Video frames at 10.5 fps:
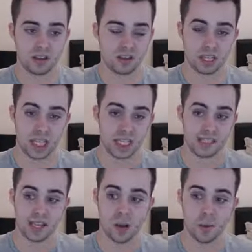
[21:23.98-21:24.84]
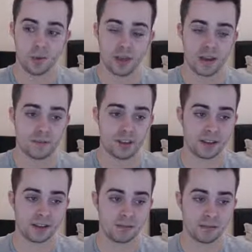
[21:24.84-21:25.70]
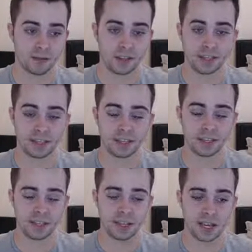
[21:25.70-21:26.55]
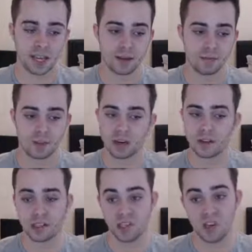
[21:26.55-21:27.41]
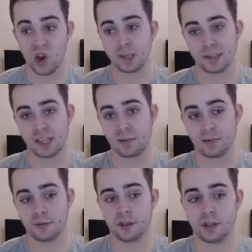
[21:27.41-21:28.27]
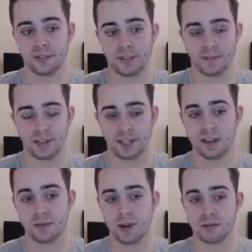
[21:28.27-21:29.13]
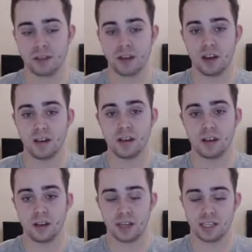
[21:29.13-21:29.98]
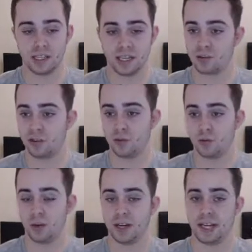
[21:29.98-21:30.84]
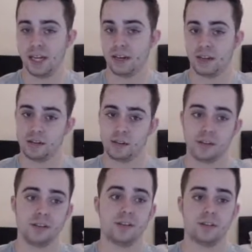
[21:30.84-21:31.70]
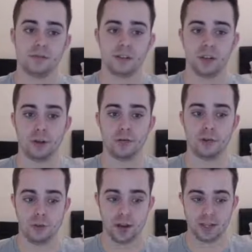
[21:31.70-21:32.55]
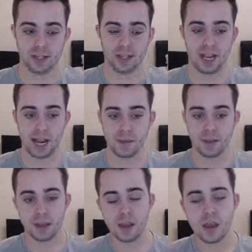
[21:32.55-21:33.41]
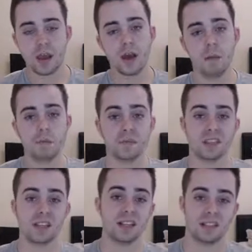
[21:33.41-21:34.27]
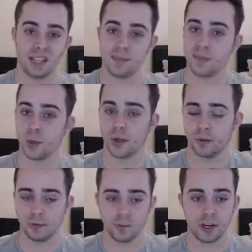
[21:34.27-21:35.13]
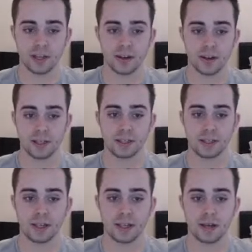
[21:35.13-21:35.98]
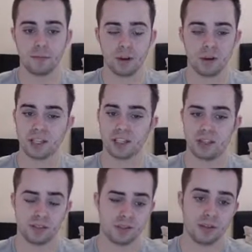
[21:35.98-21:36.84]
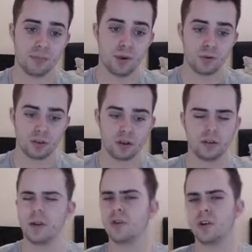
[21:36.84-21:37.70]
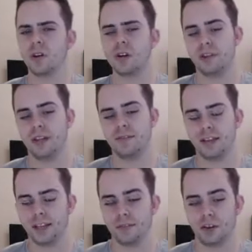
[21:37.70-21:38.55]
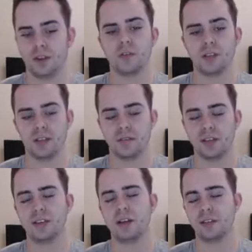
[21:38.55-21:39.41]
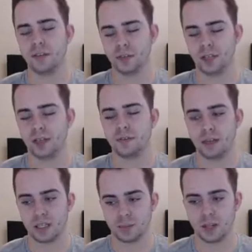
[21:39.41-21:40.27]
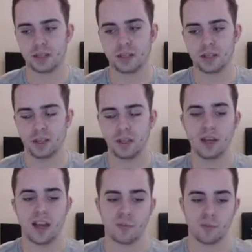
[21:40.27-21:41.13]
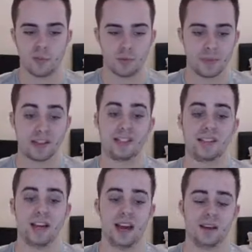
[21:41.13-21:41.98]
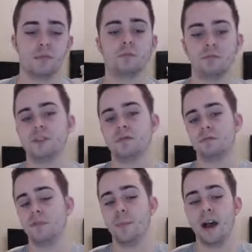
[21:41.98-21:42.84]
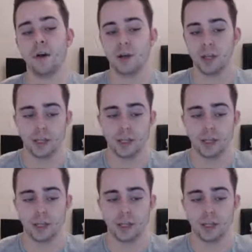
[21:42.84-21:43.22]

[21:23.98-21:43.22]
and then set up on that thing with this. Um, you know, there's loads of setup opportunities for this thing, and Earthquake Return is literally all I need to, to, to go through his team. Um, so that's the team builder, really, guys. Um, oh, actually, and sorry, the bulk. Uh, no, I've already gone over the EVs, haven't I? I've gone the EVs. 92 is enough to outspeed the um, on max attack for power